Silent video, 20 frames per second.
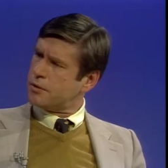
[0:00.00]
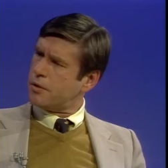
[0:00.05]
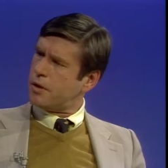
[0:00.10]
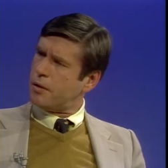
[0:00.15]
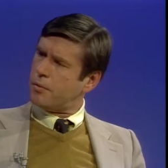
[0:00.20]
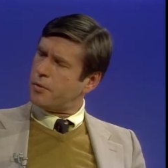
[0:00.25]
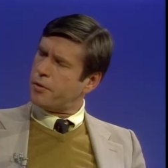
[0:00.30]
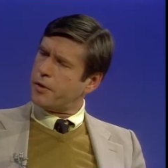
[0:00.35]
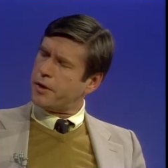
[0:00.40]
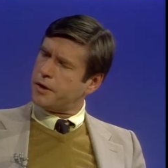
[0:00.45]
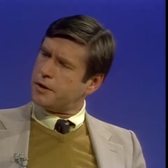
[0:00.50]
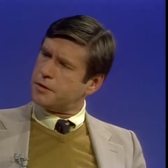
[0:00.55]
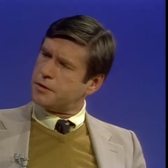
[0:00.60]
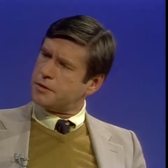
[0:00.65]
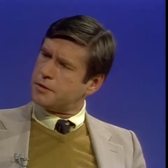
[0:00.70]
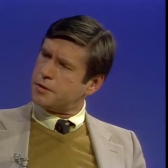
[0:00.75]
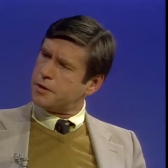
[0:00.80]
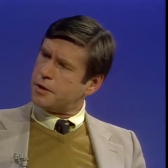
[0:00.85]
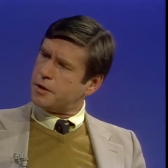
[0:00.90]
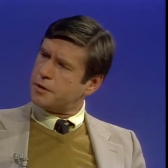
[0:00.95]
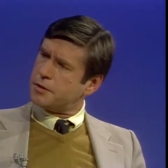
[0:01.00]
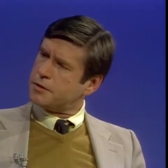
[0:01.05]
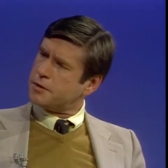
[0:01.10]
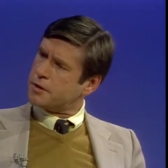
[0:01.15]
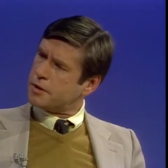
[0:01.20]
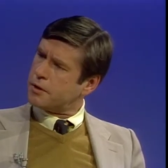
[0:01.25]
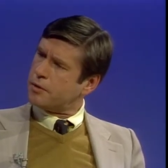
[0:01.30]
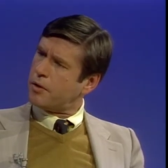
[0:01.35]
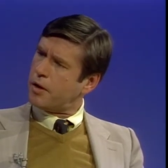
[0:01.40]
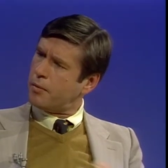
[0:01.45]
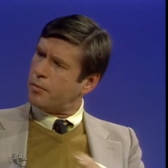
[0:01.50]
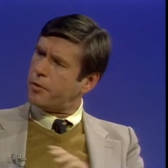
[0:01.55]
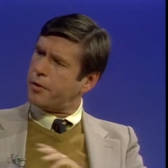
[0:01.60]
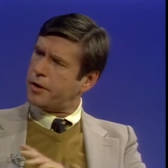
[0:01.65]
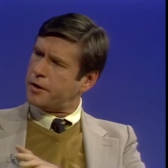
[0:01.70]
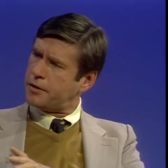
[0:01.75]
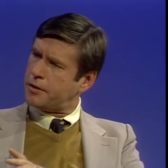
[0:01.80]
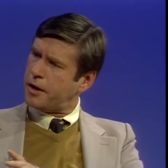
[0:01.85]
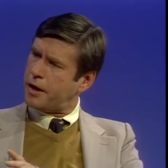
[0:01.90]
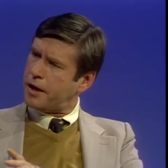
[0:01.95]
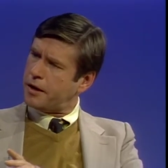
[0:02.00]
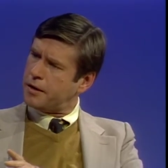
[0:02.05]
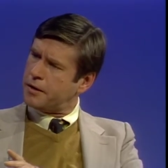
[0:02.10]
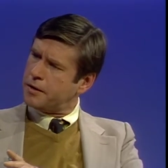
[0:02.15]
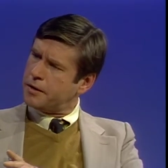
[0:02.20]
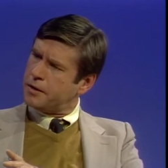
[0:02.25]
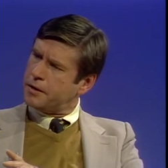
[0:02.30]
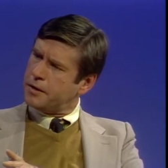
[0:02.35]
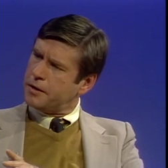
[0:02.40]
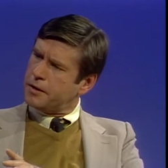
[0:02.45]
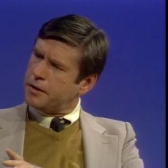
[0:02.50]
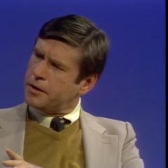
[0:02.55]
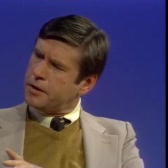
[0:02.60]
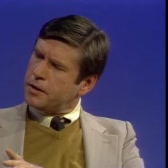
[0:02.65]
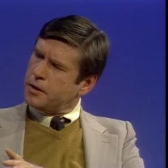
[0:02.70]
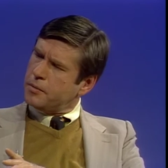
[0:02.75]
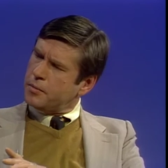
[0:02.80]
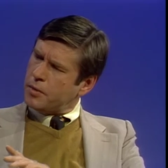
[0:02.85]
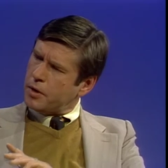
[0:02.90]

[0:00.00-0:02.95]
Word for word: corroborate uh, to corroborate that. Uh mm-hmm. -huh.